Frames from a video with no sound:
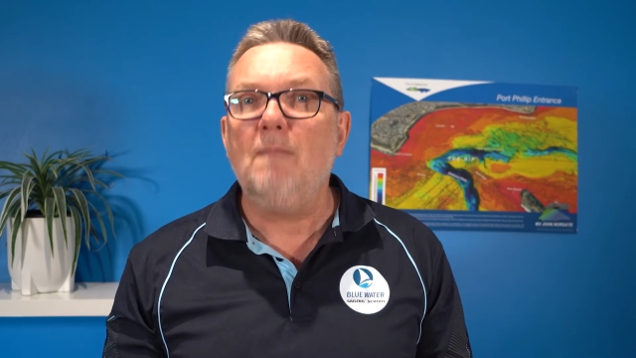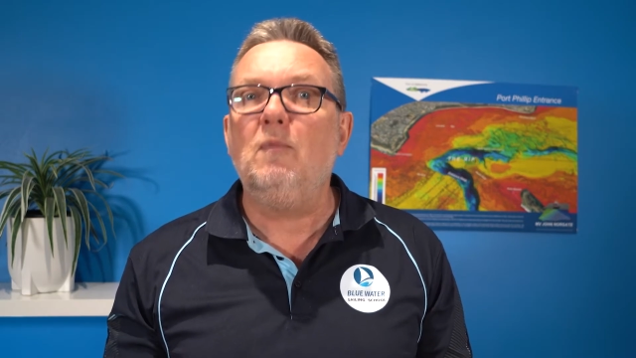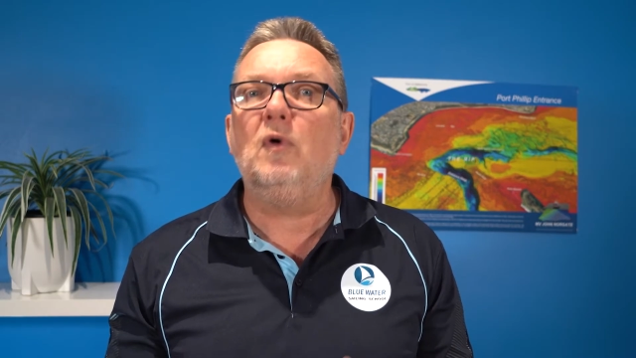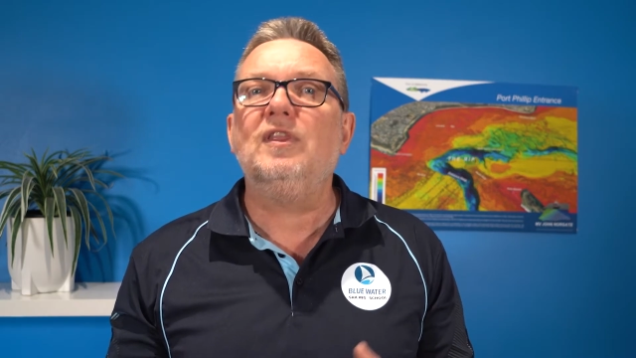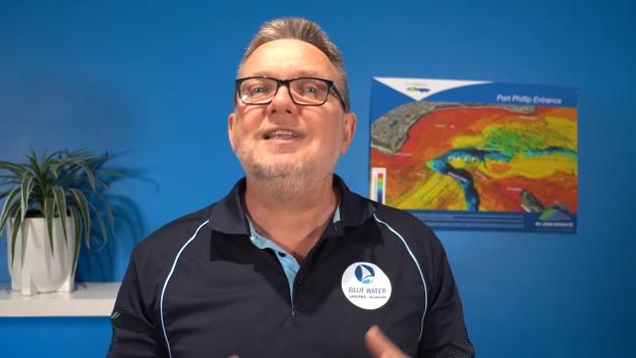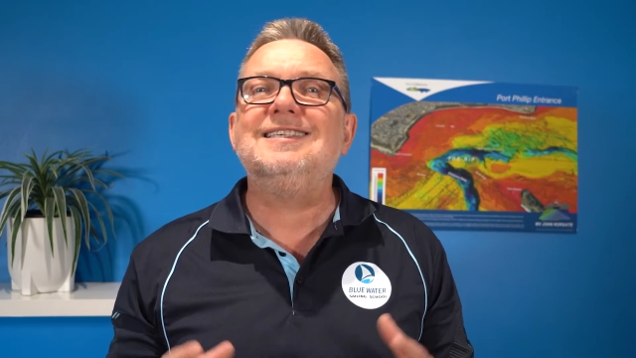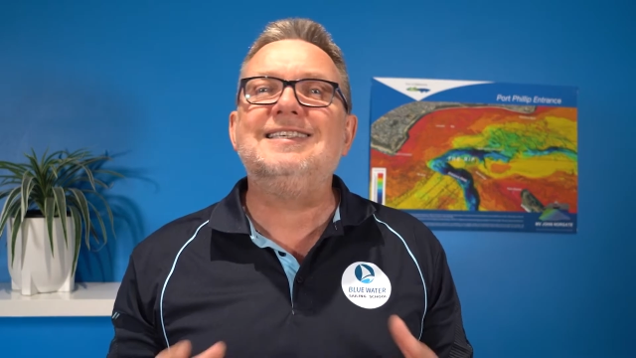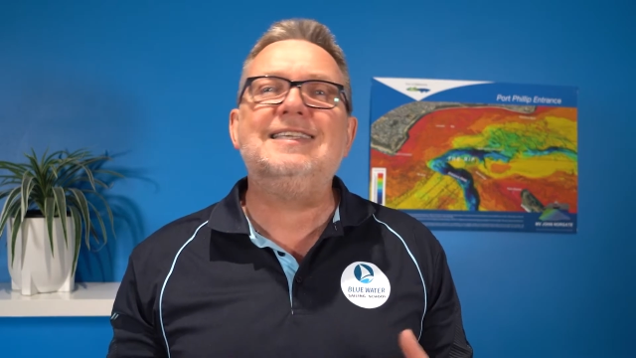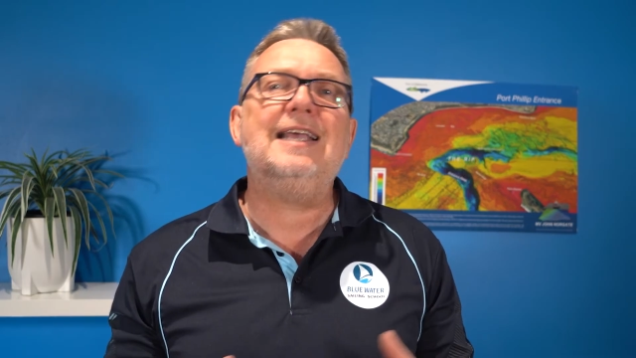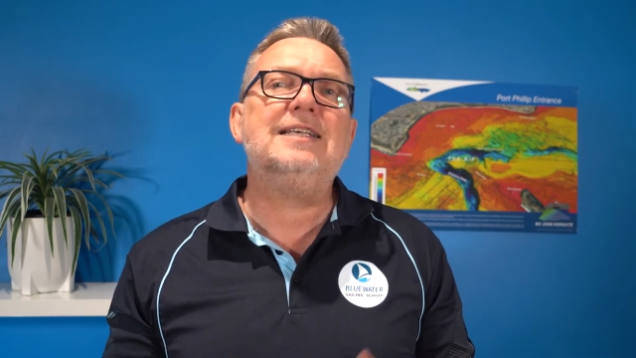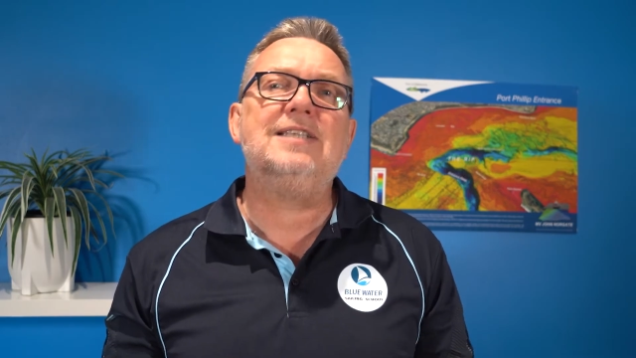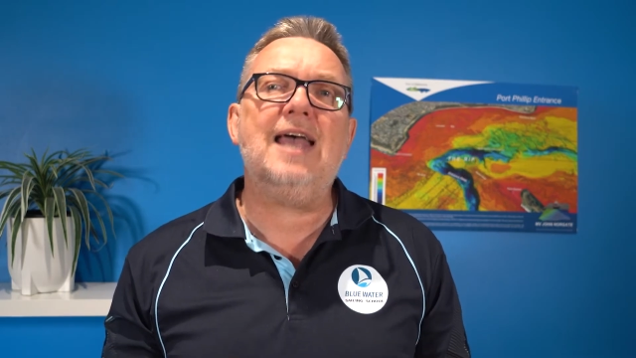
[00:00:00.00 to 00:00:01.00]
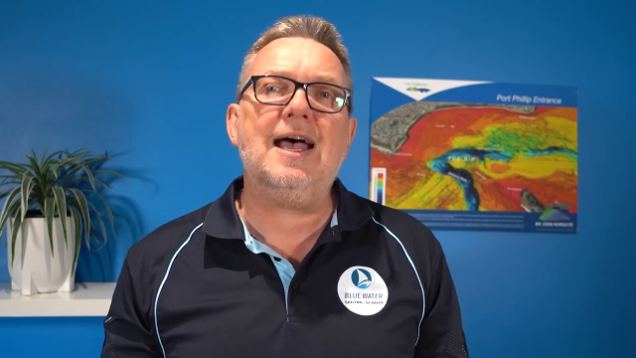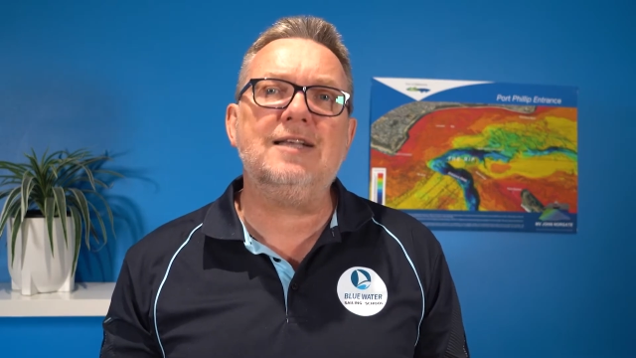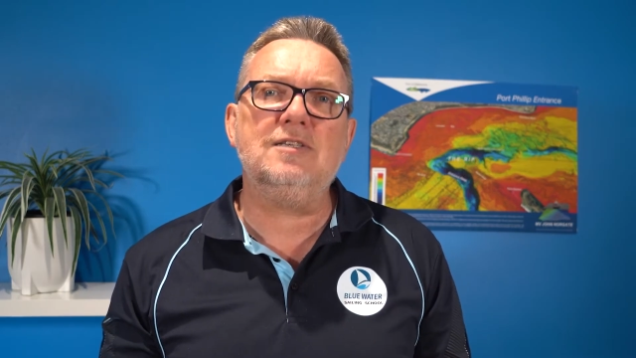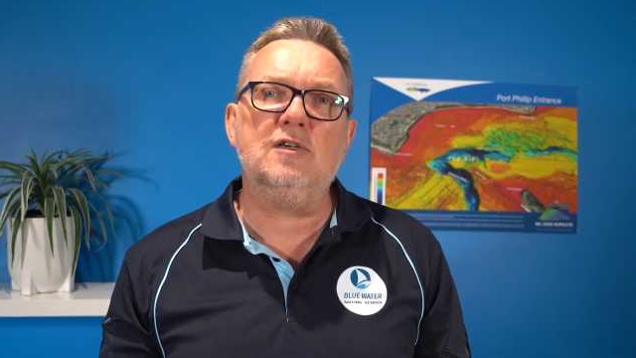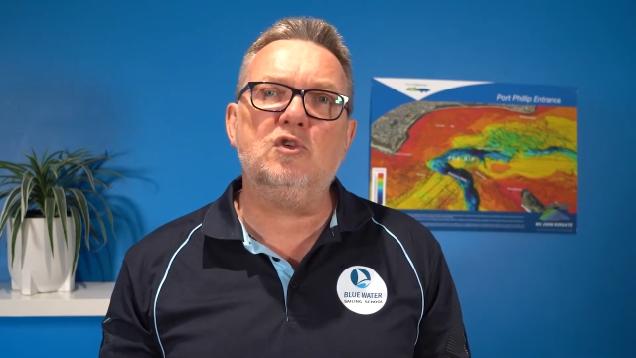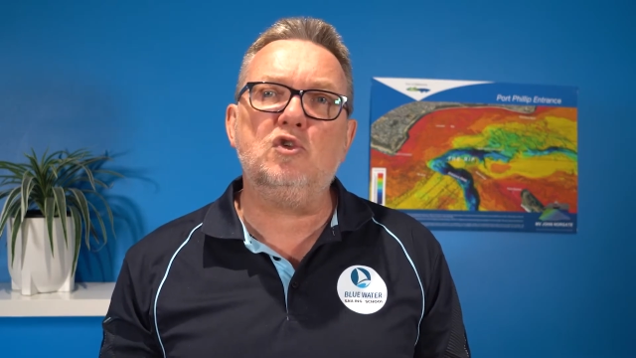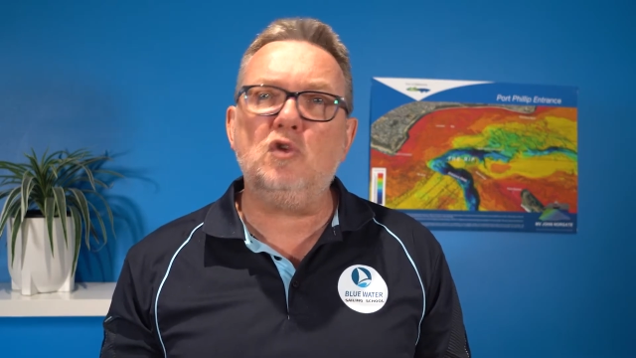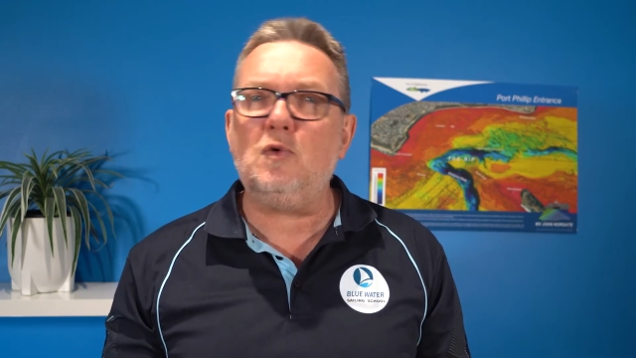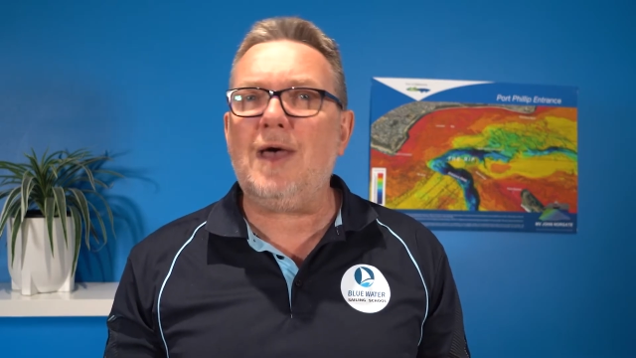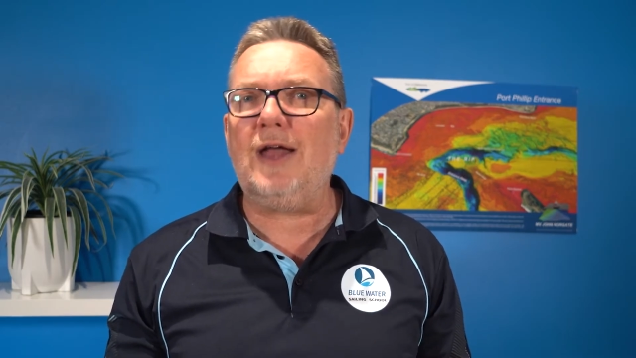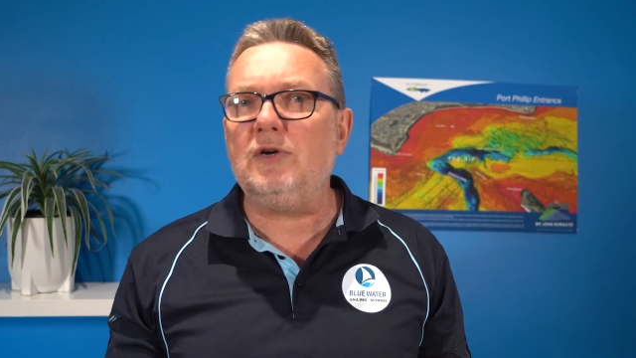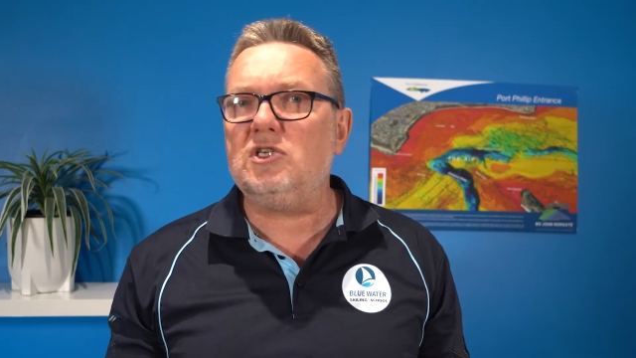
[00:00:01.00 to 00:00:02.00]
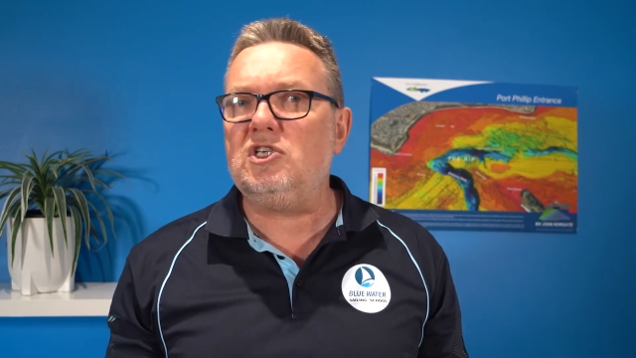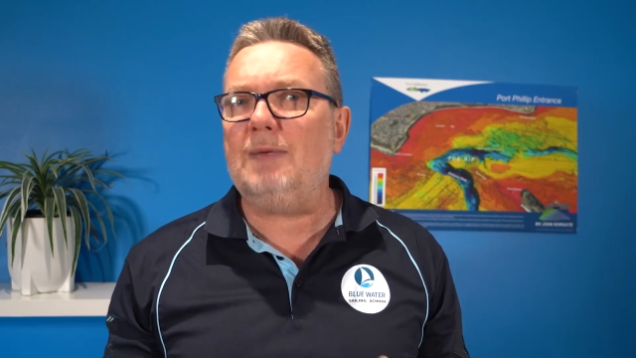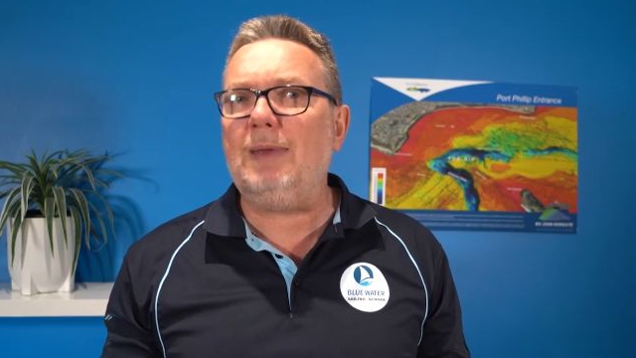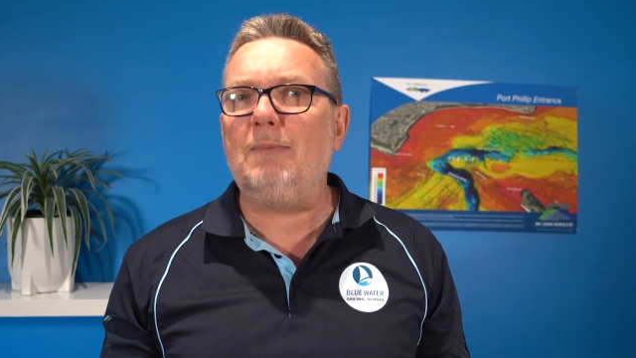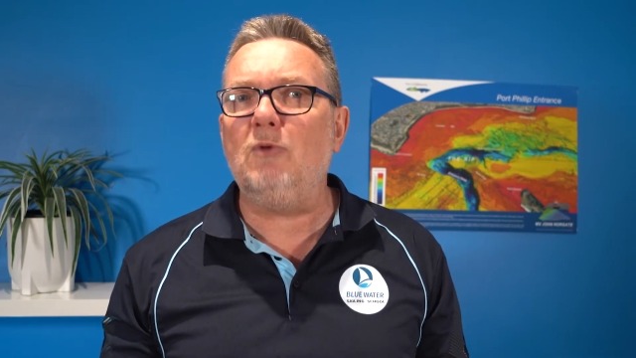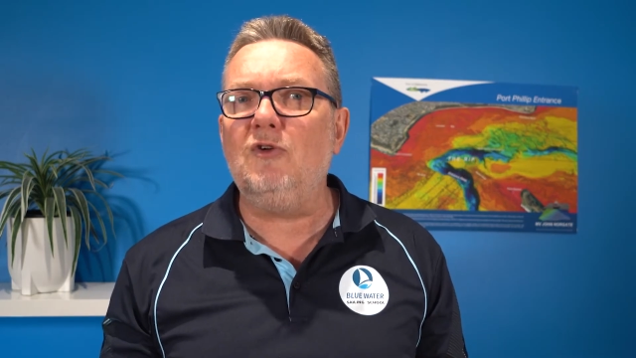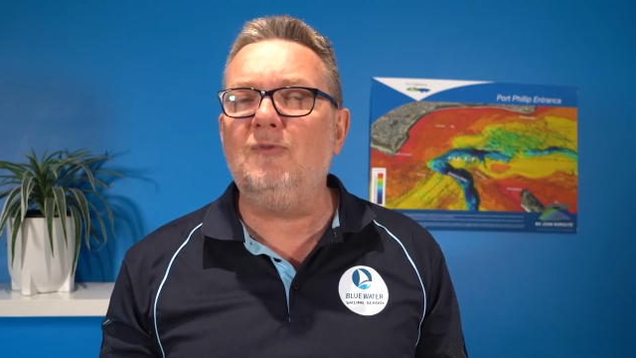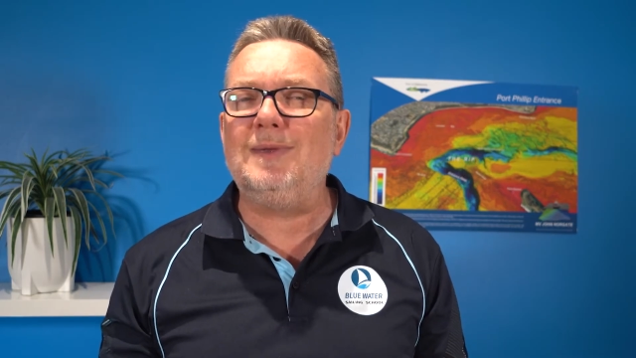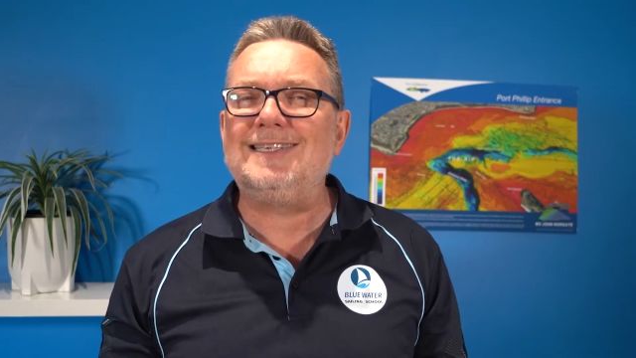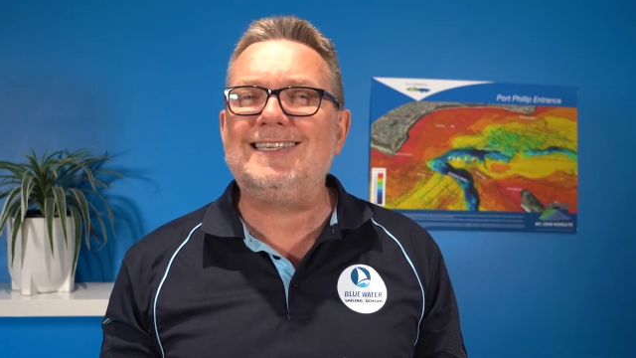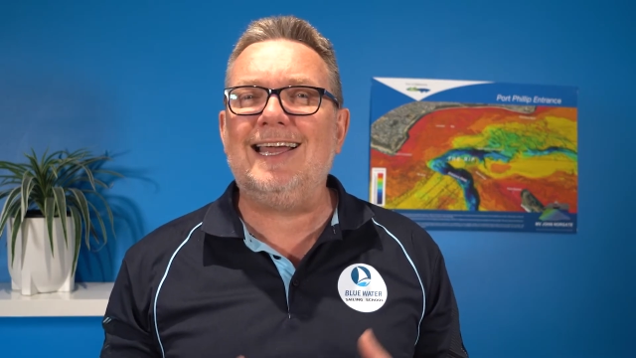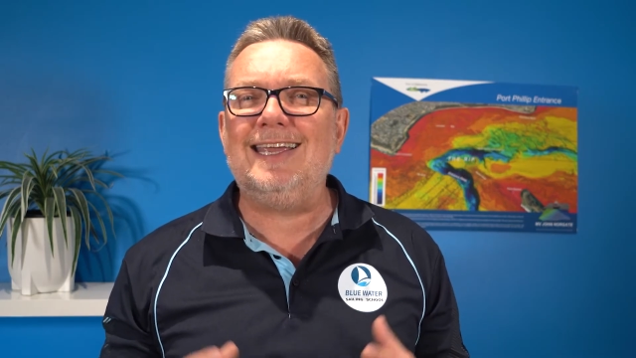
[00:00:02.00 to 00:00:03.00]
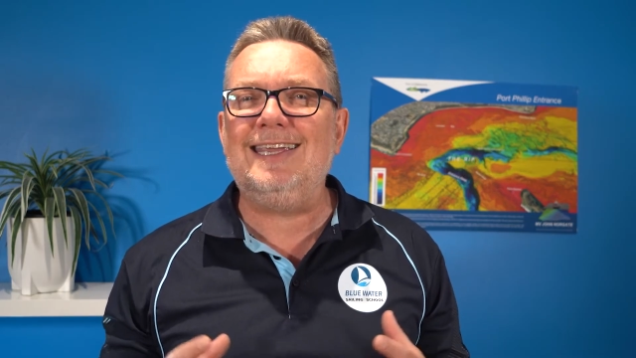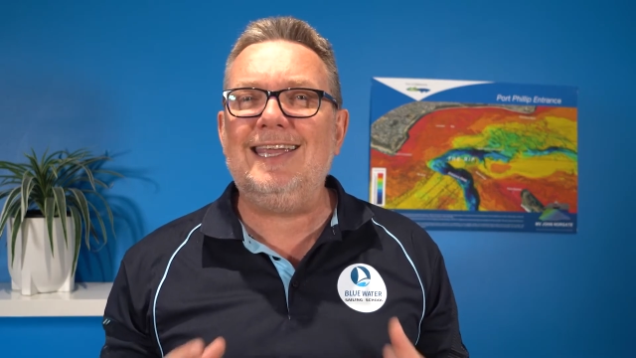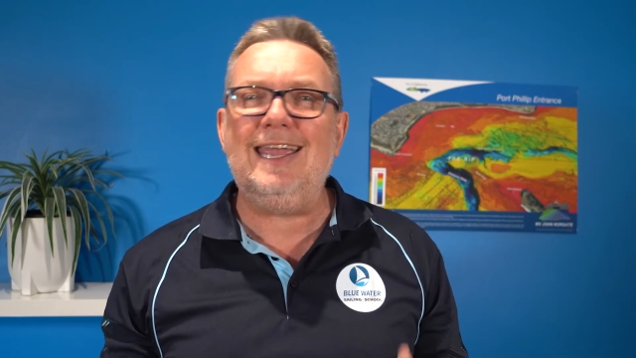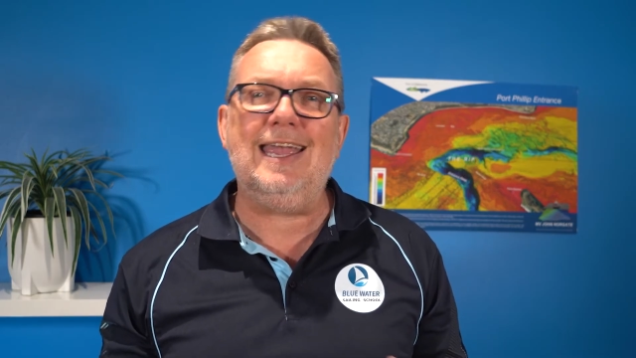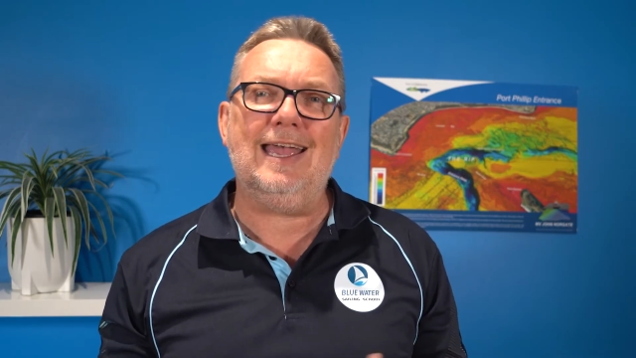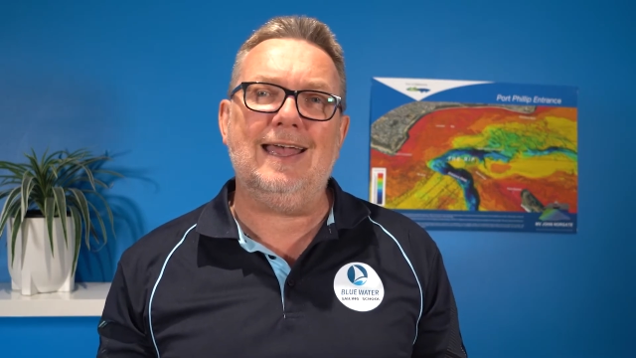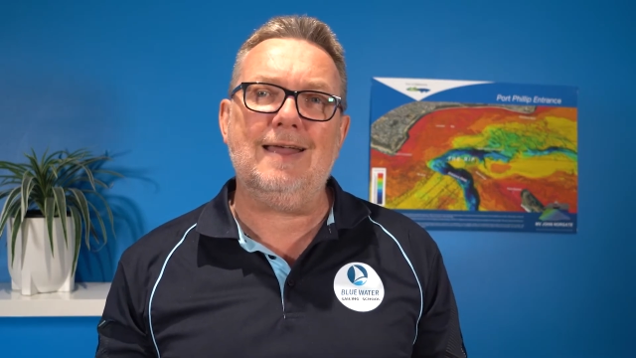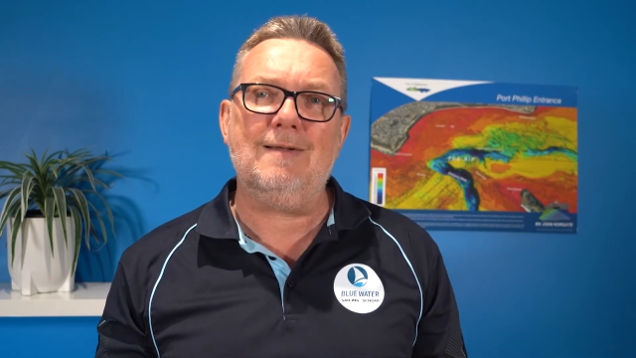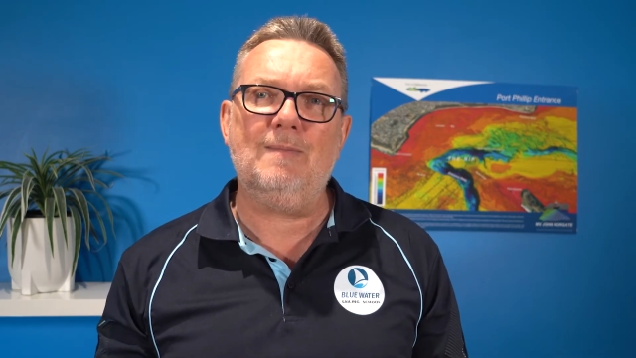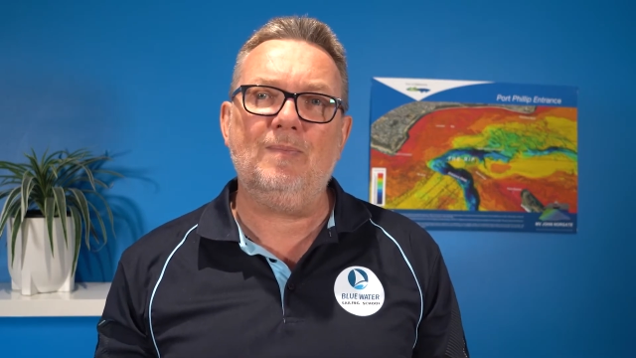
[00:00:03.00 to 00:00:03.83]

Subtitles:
more than 6,200 shipping movements a year,